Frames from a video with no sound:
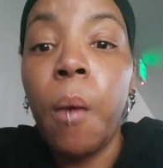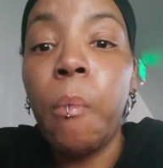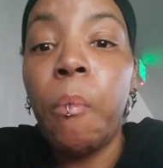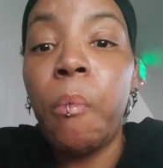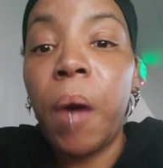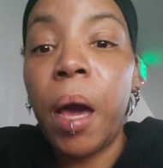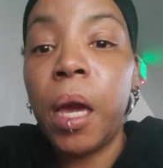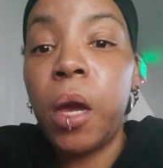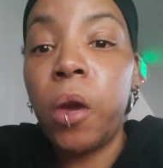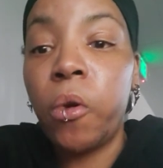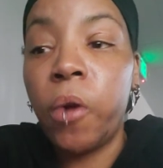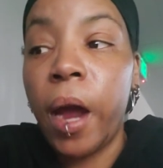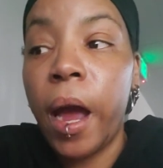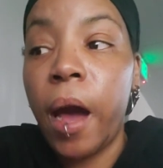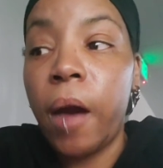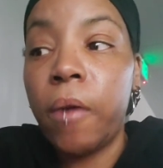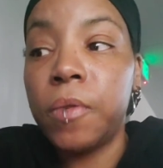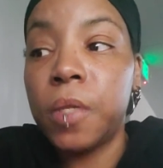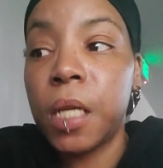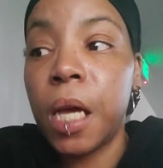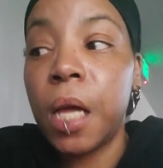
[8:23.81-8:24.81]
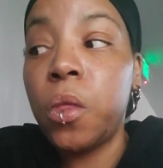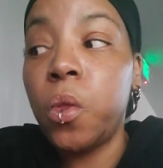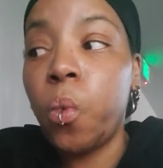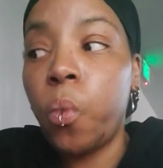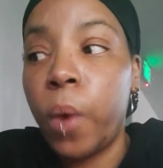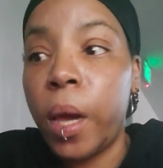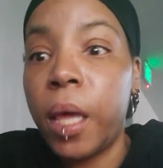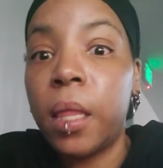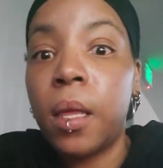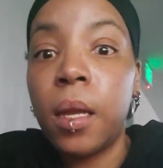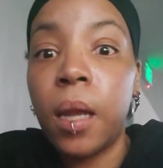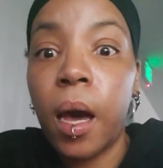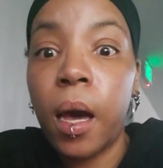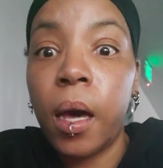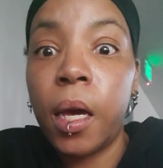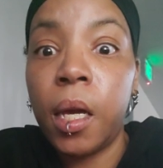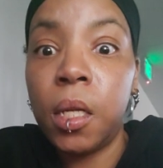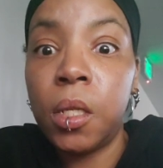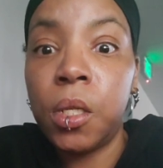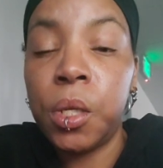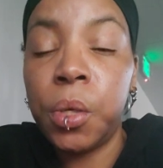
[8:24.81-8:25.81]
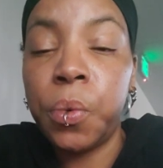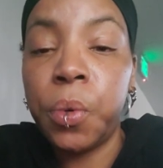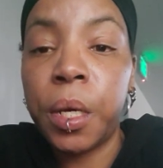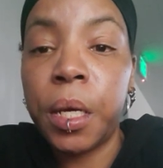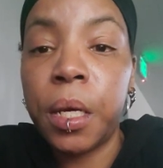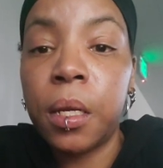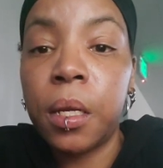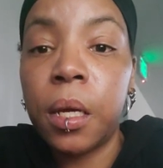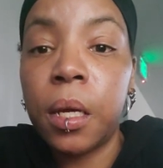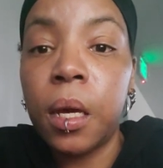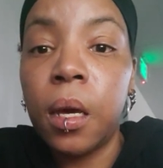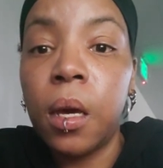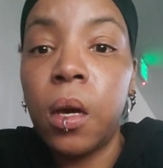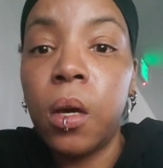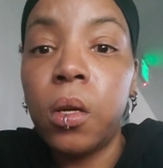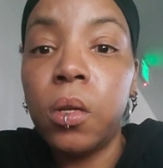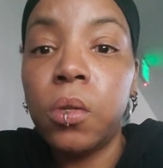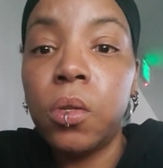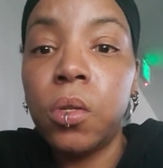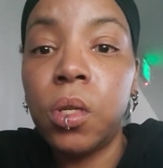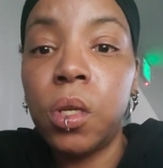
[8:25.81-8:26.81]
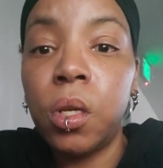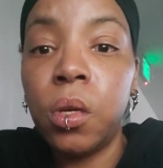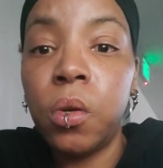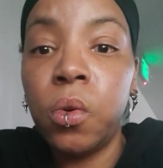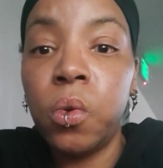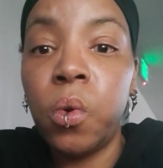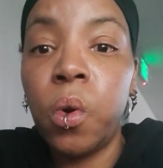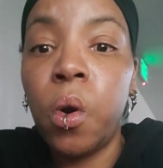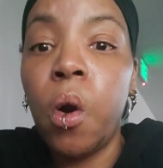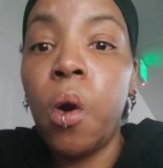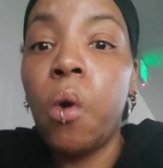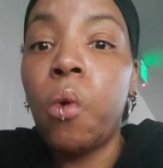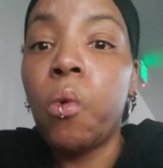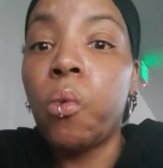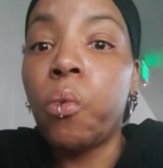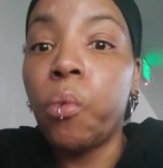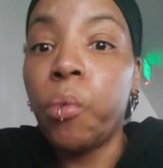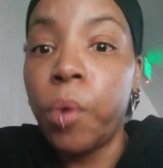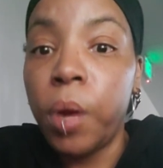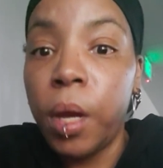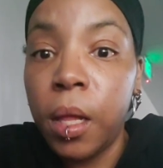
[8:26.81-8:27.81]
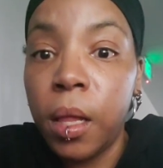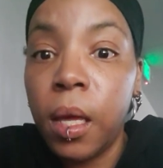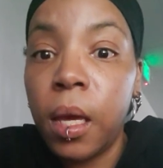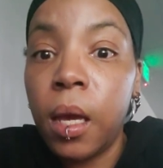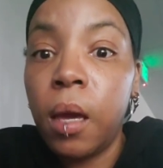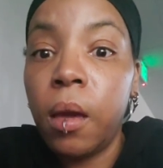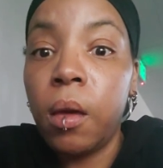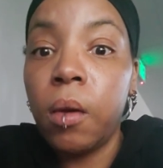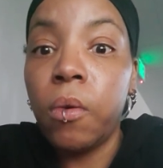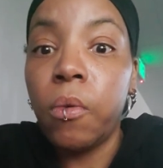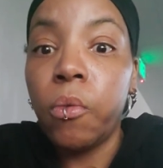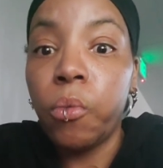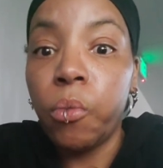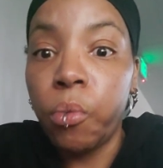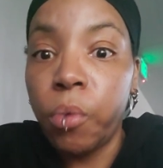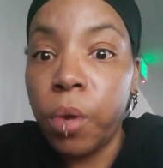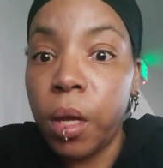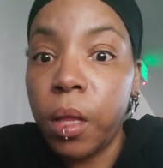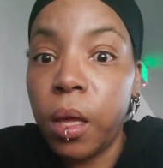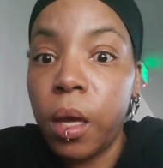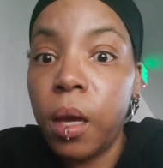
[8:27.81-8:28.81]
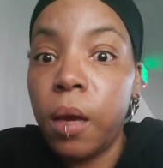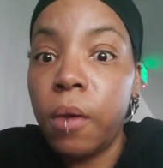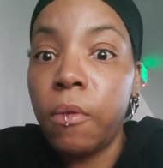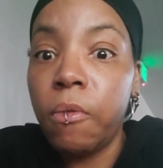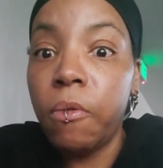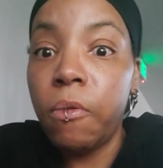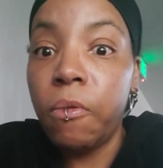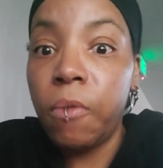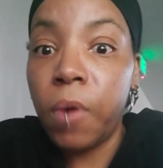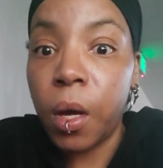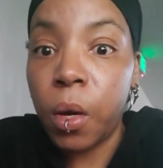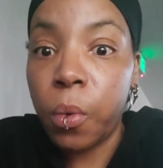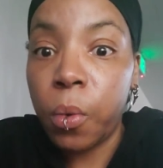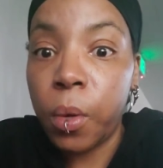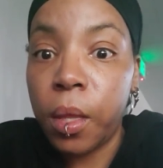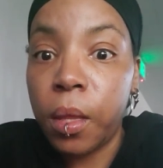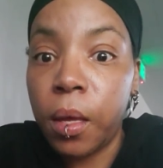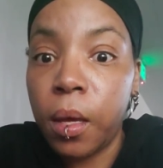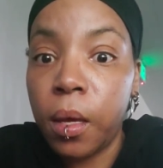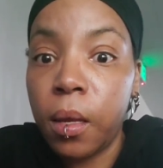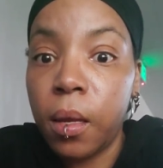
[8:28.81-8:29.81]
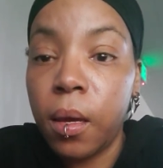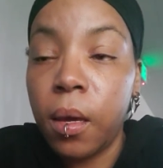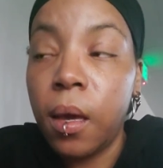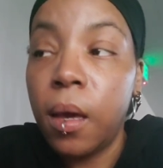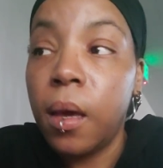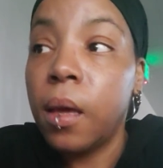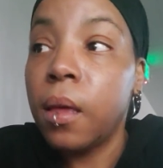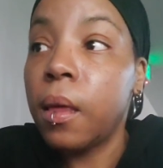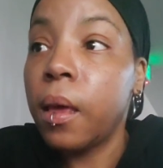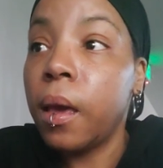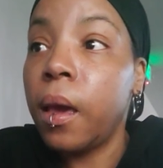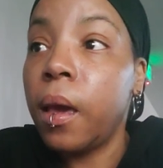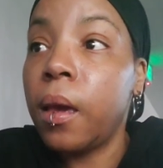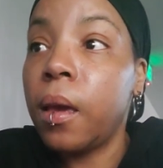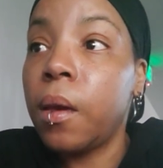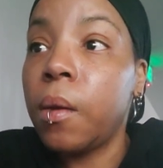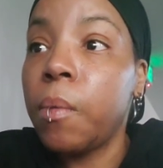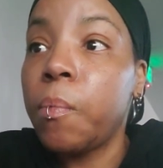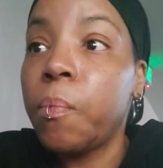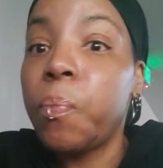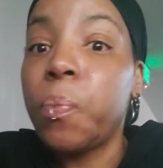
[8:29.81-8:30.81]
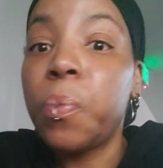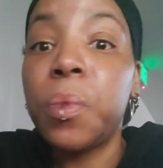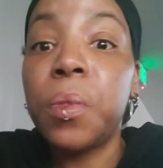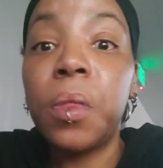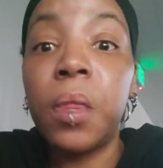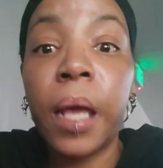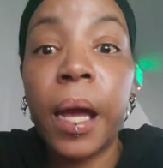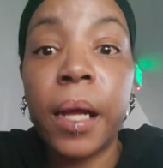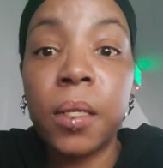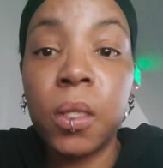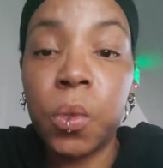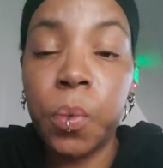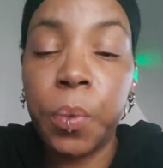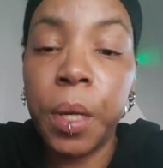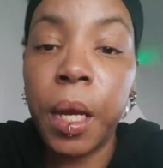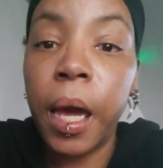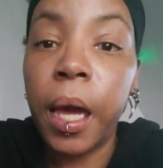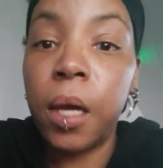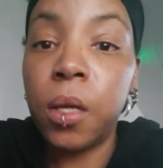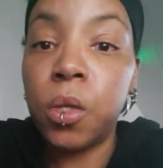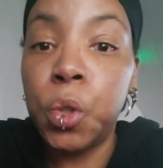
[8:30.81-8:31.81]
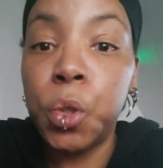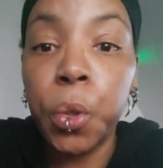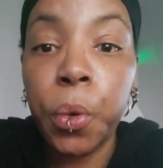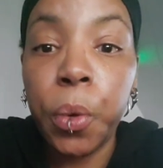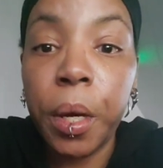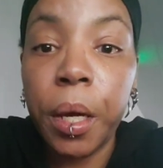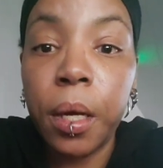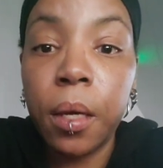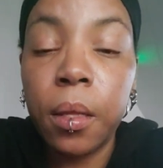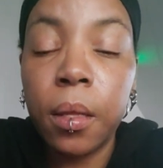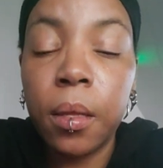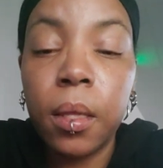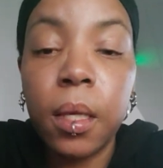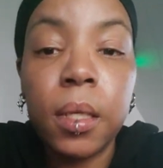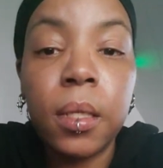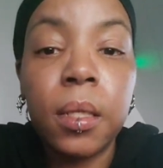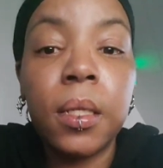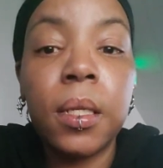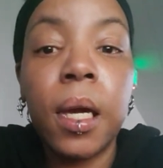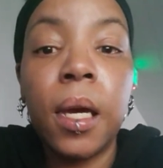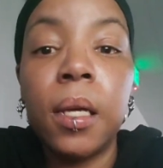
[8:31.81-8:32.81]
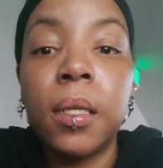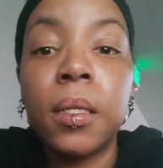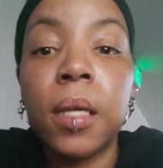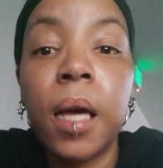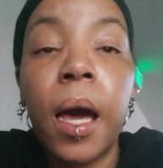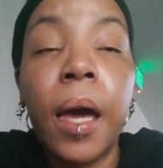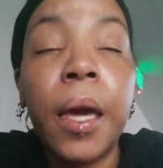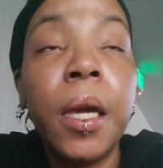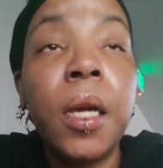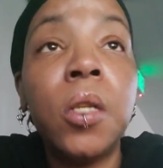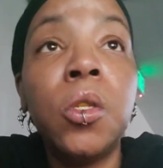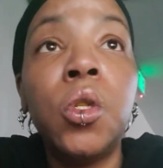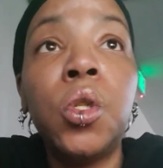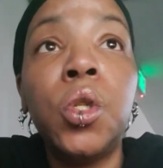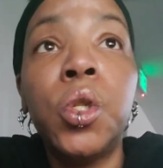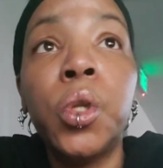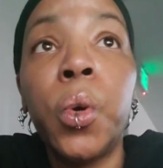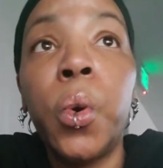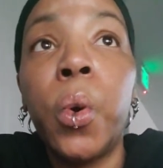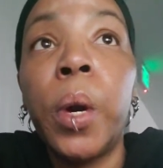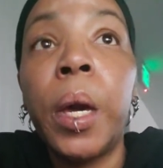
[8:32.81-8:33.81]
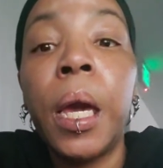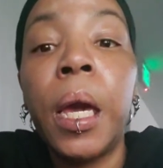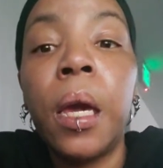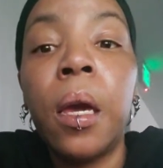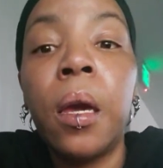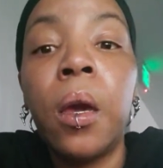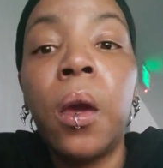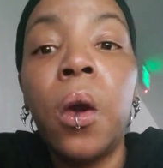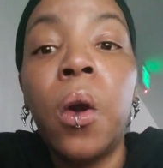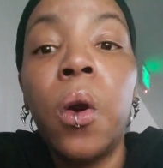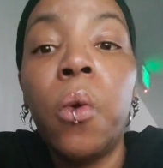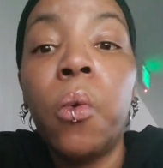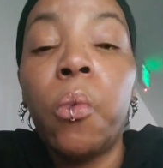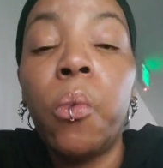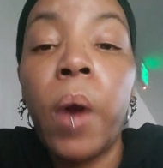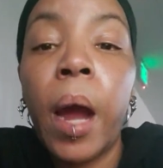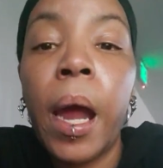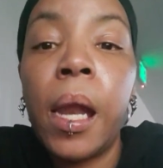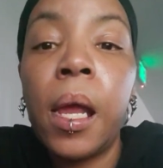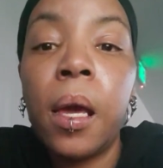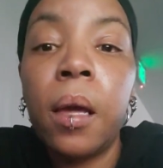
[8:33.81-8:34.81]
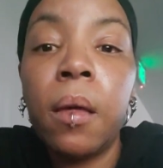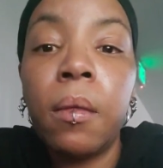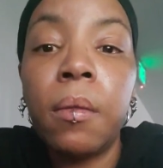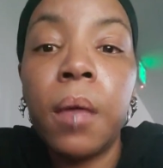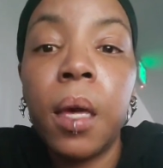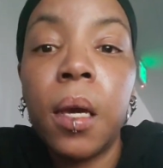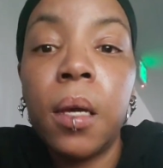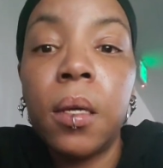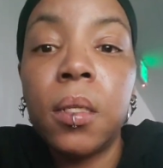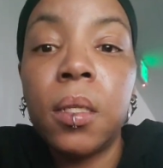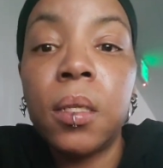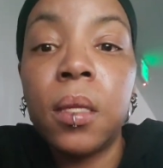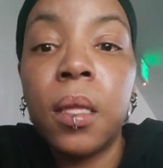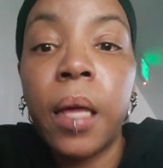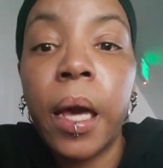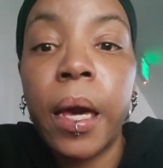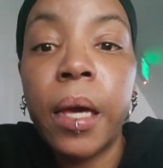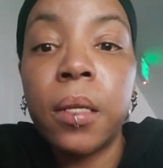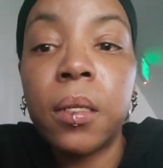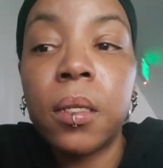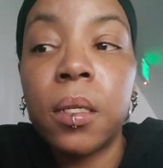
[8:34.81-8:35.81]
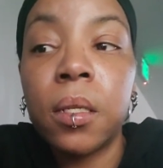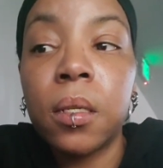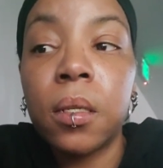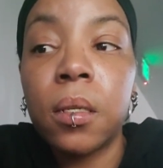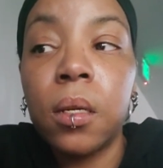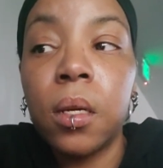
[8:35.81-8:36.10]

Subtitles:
my craft and the way that I do it to really, really fuck with it. Like, that's what I enjoy these days. I enjoy writing things that